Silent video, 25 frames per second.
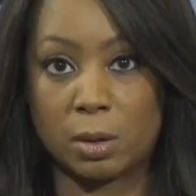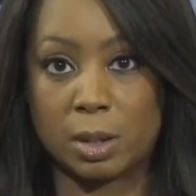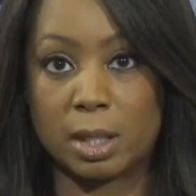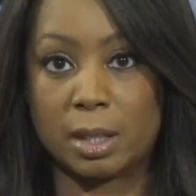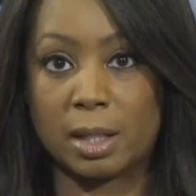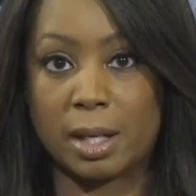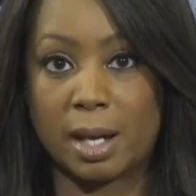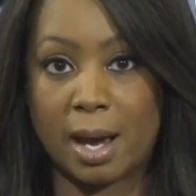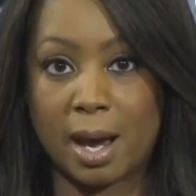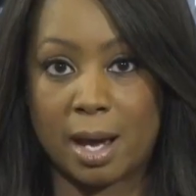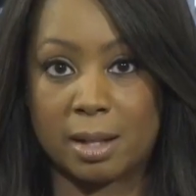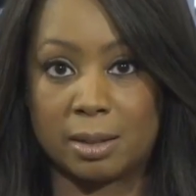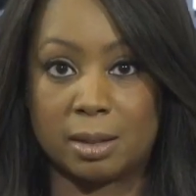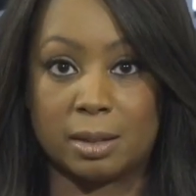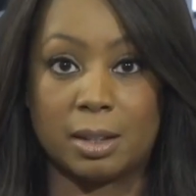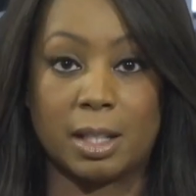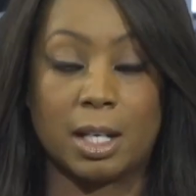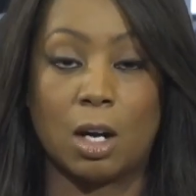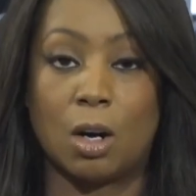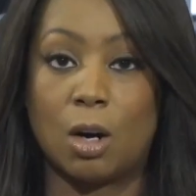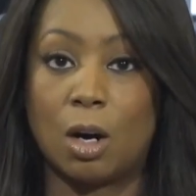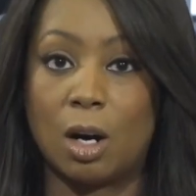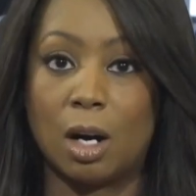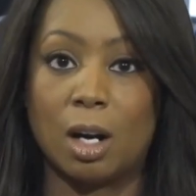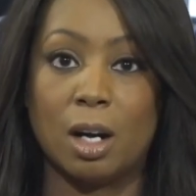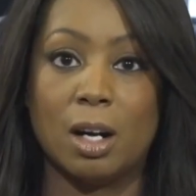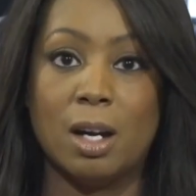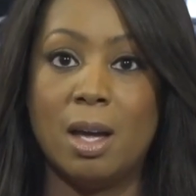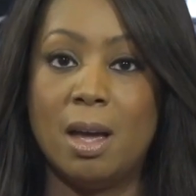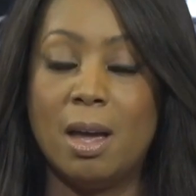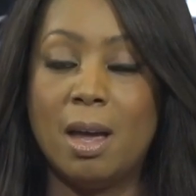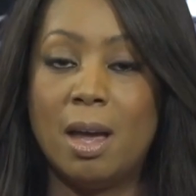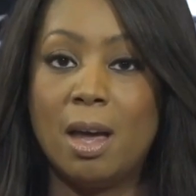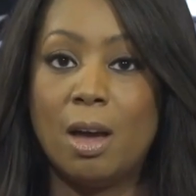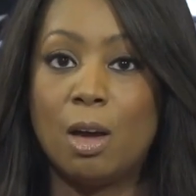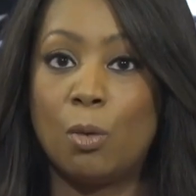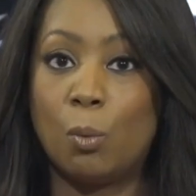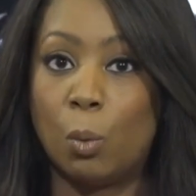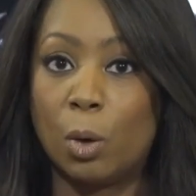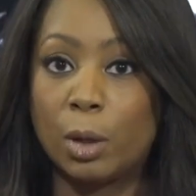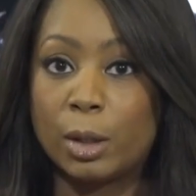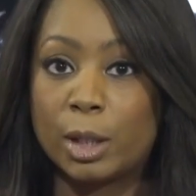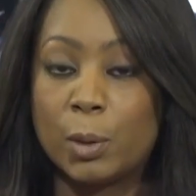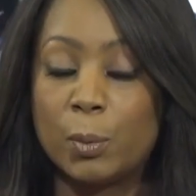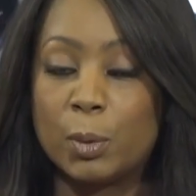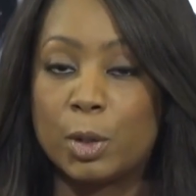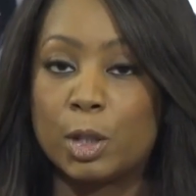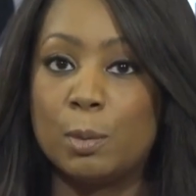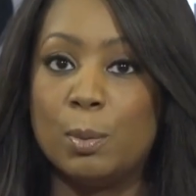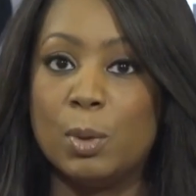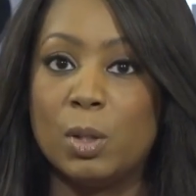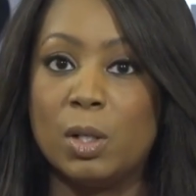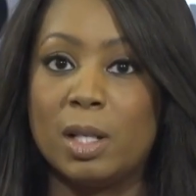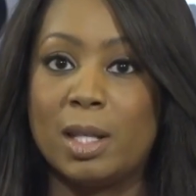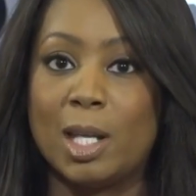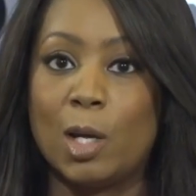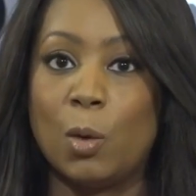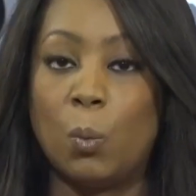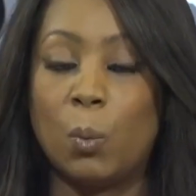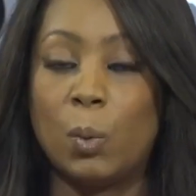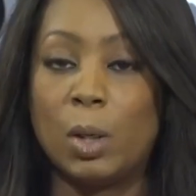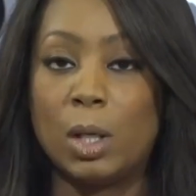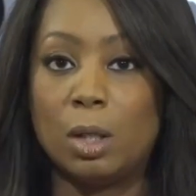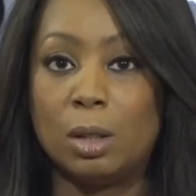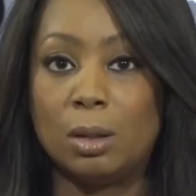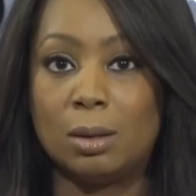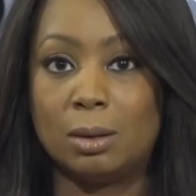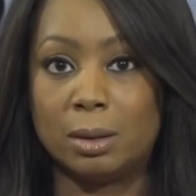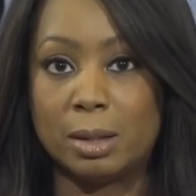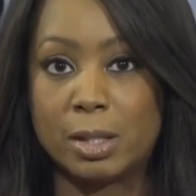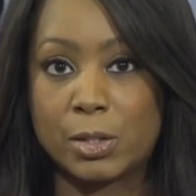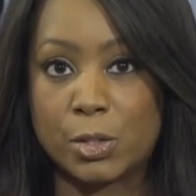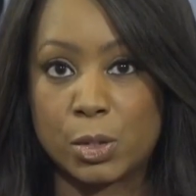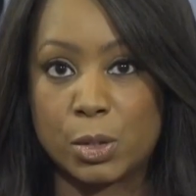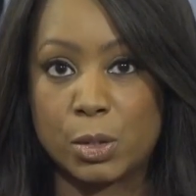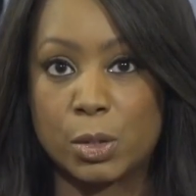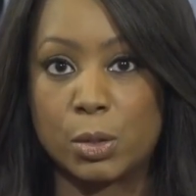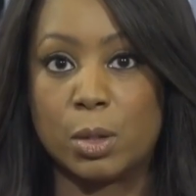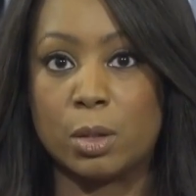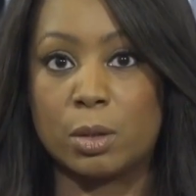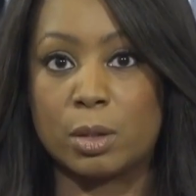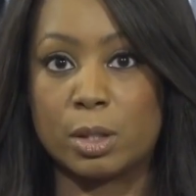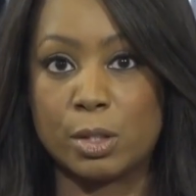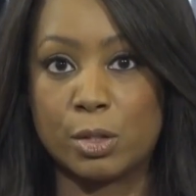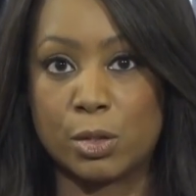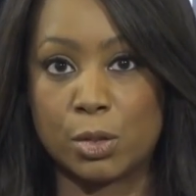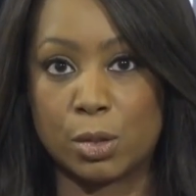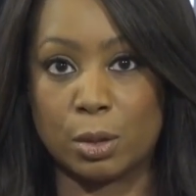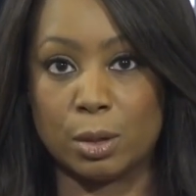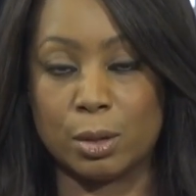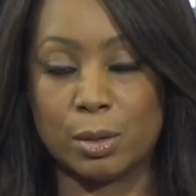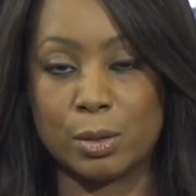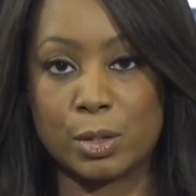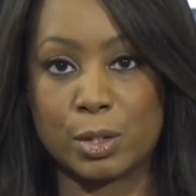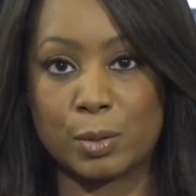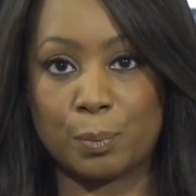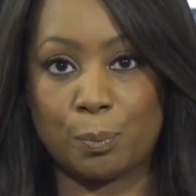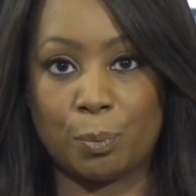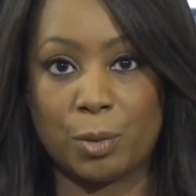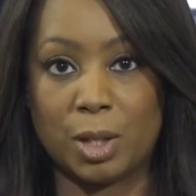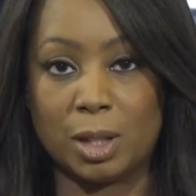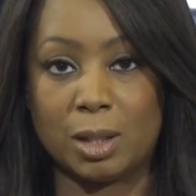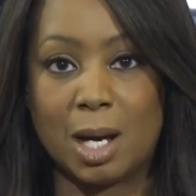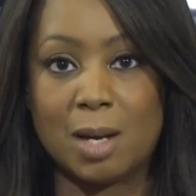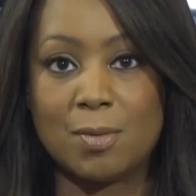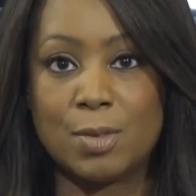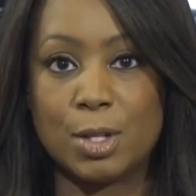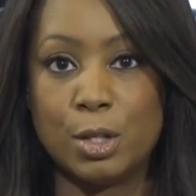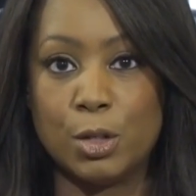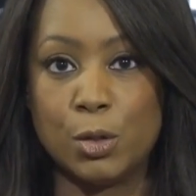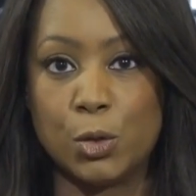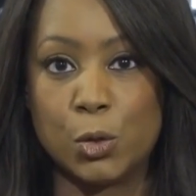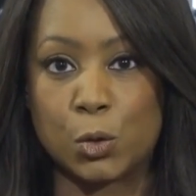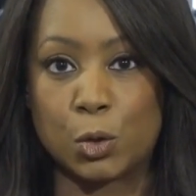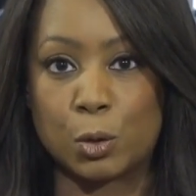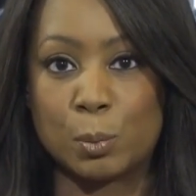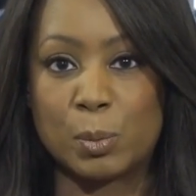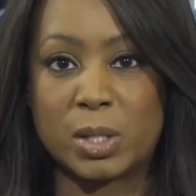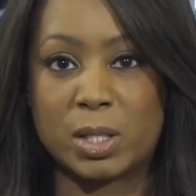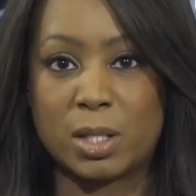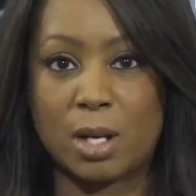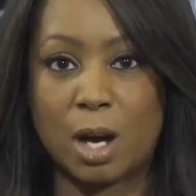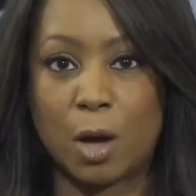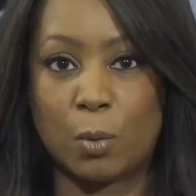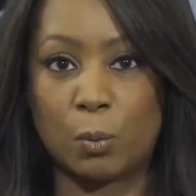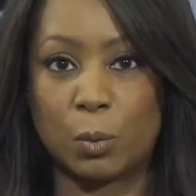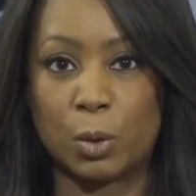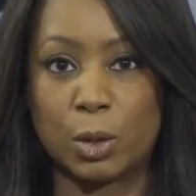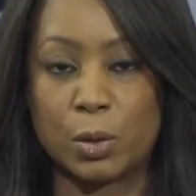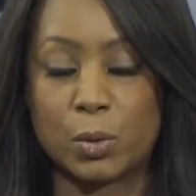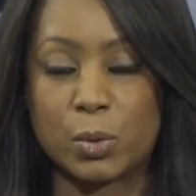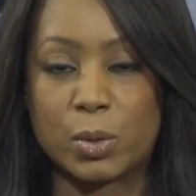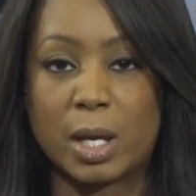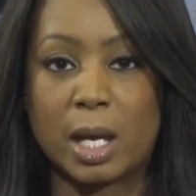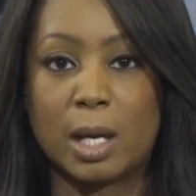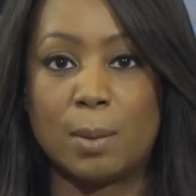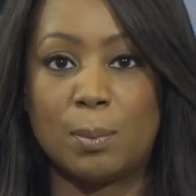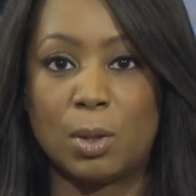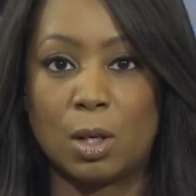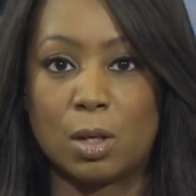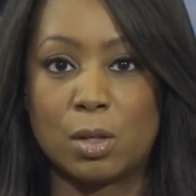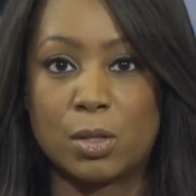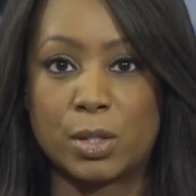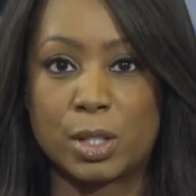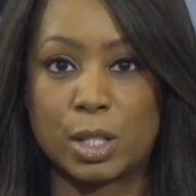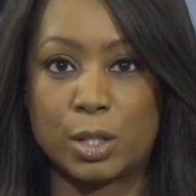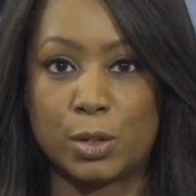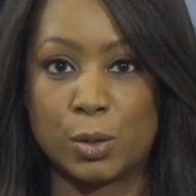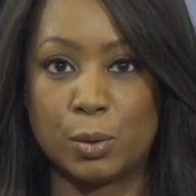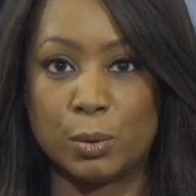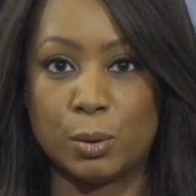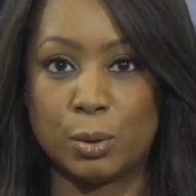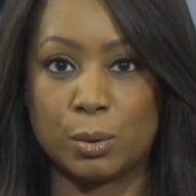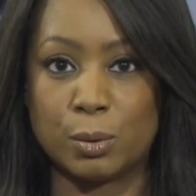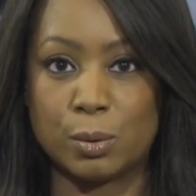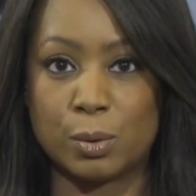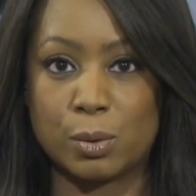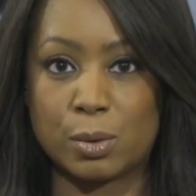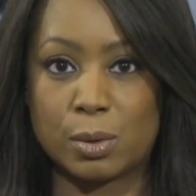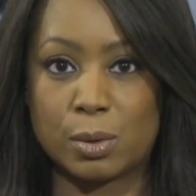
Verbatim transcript: They add that they are working with the community. They will listen to their concerns. Live in the newsroom, Sion Rhodes, KPRC 2 News.